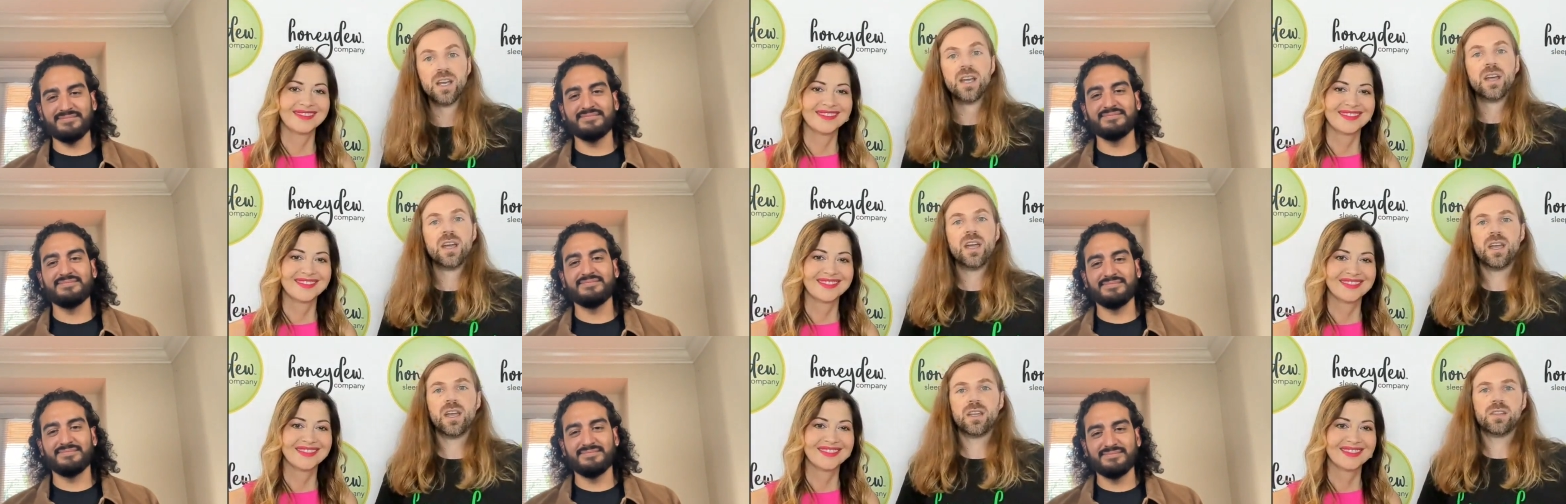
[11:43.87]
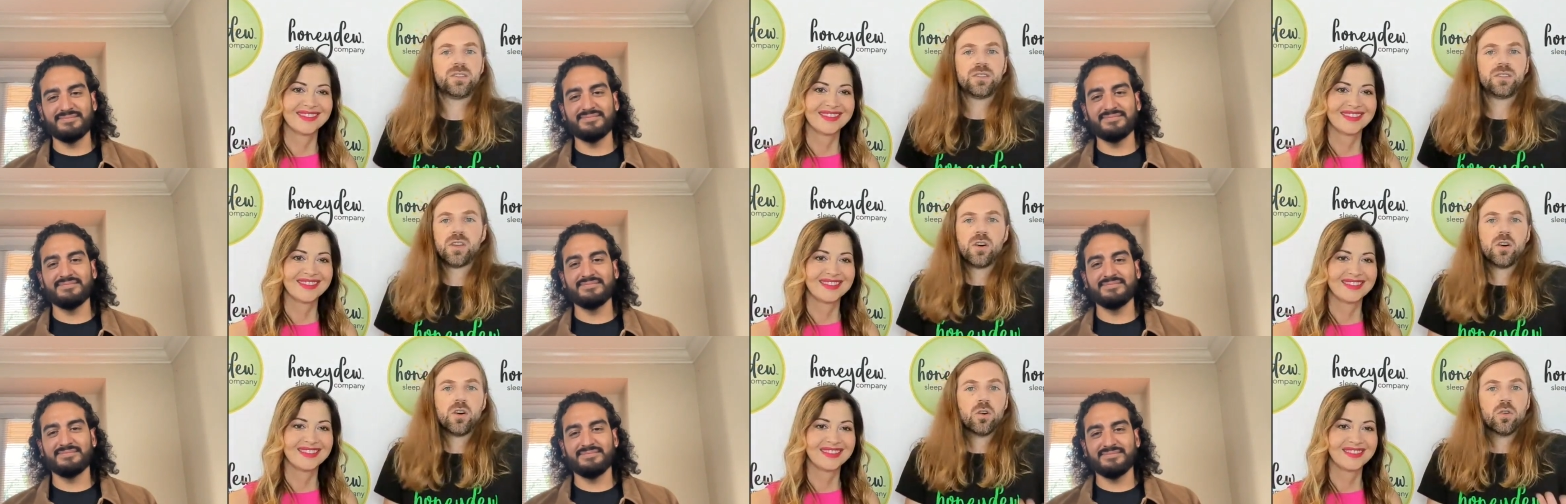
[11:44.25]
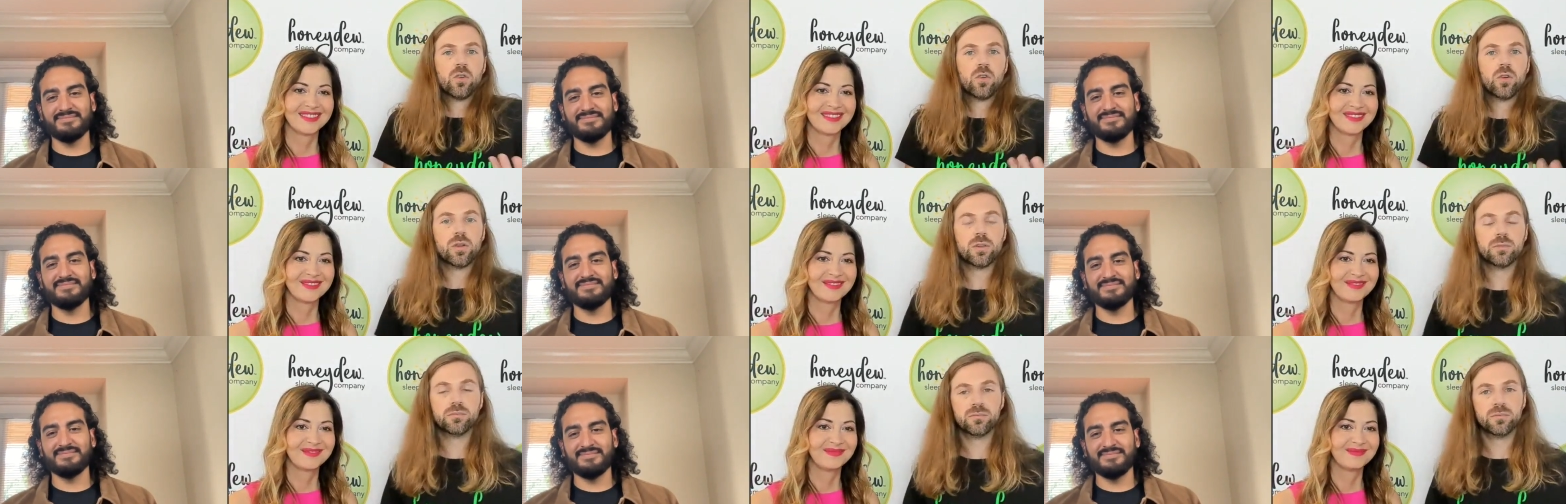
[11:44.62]
Speaker 1: And so,
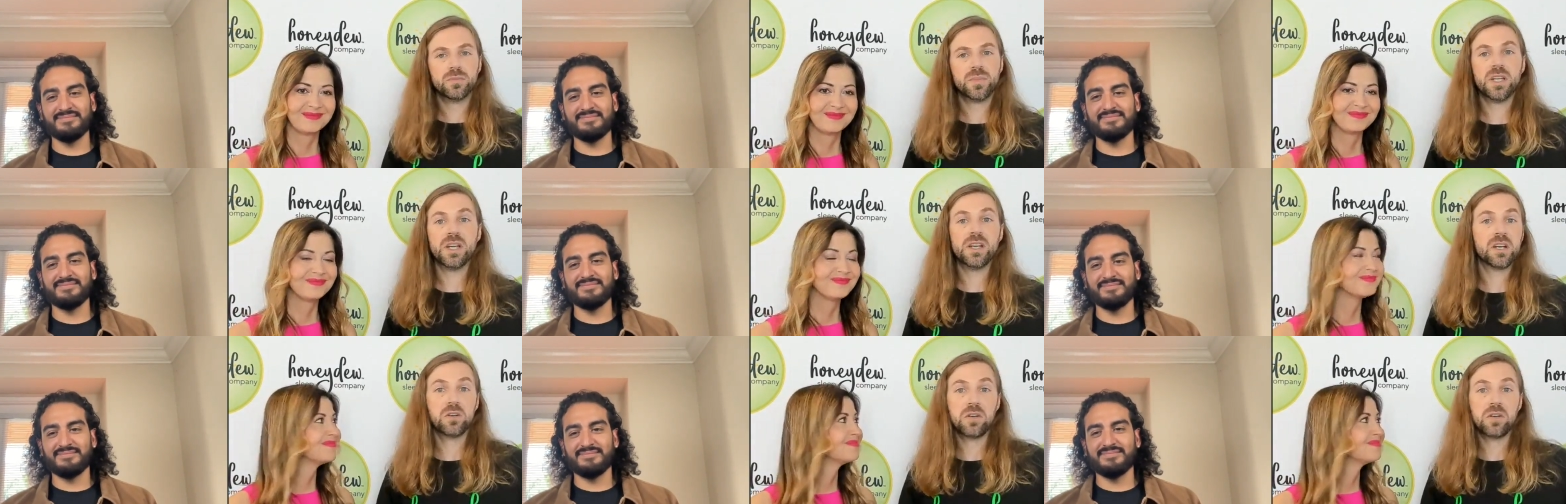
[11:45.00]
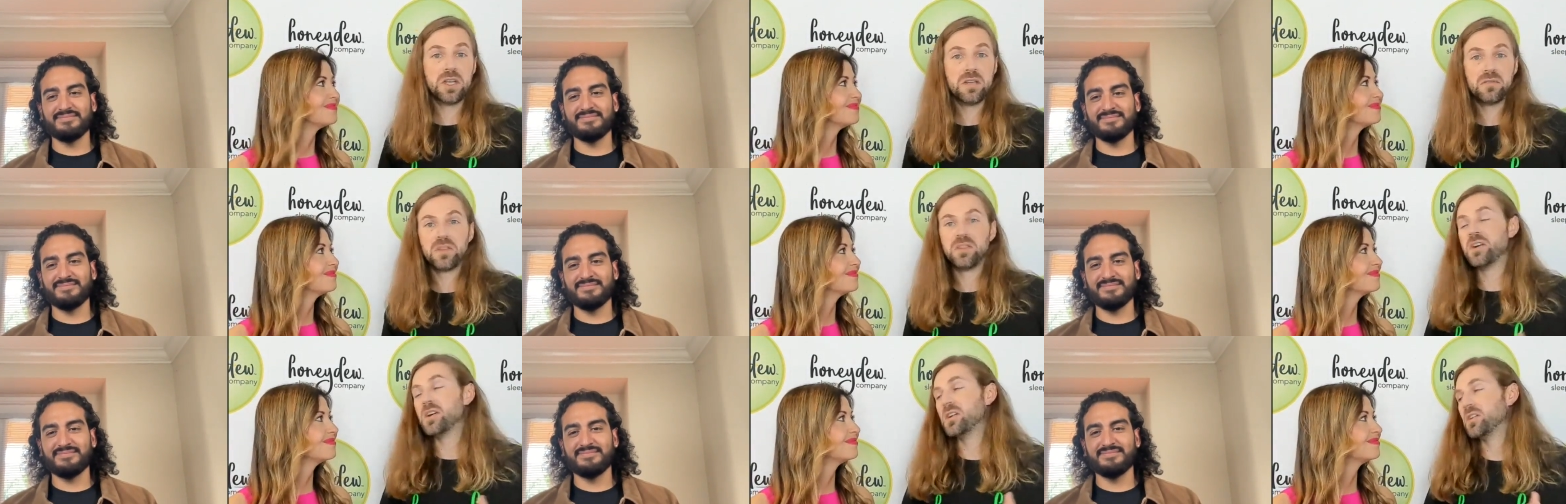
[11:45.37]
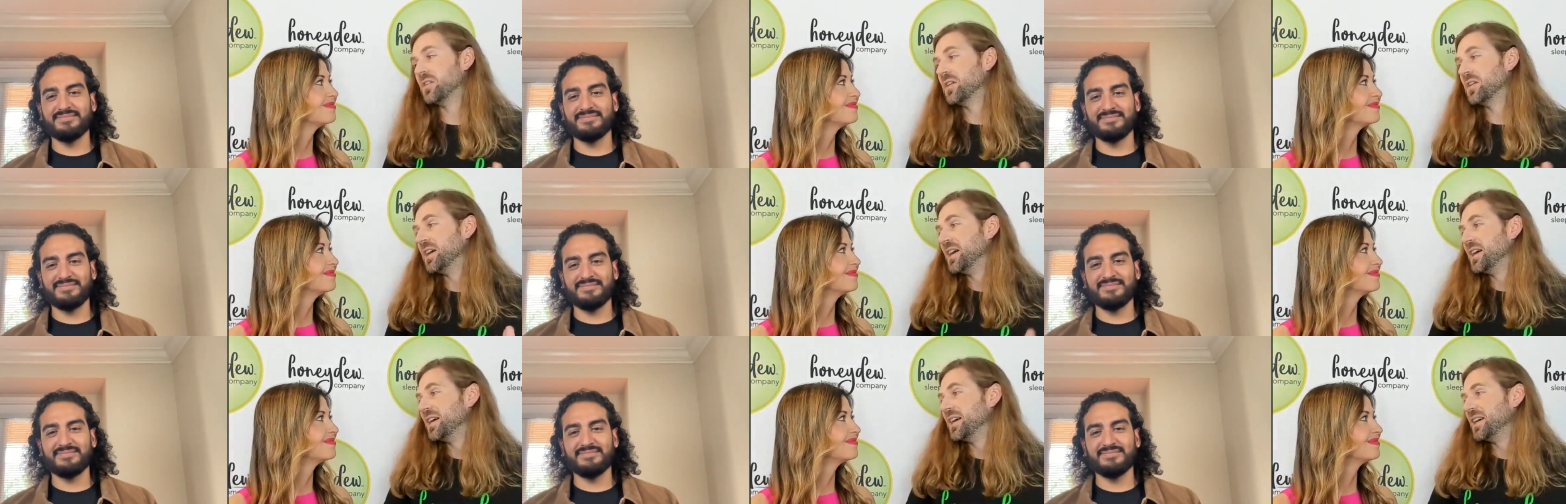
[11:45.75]
you know, even though